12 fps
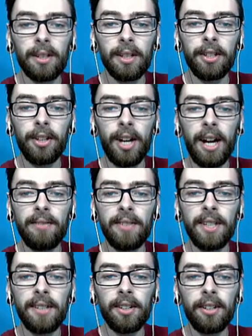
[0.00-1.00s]
Your
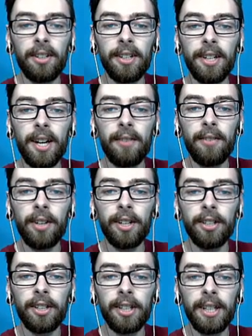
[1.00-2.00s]
IVs are not very
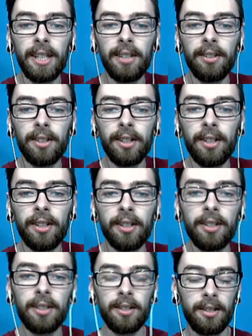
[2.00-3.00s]
good either.
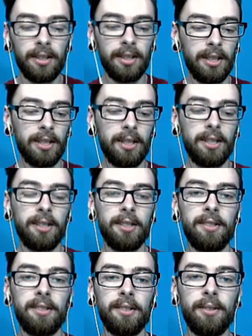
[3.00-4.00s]

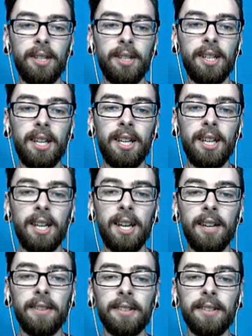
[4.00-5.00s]
So,
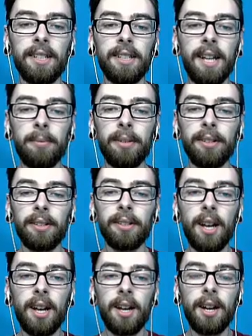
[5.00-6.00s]
yeah, this Kadabra's
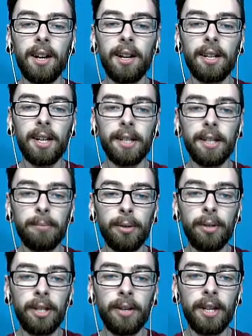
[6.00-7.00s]
uh, kind of
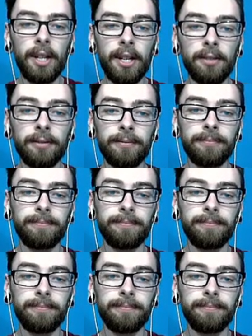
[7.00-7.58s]
booty right now.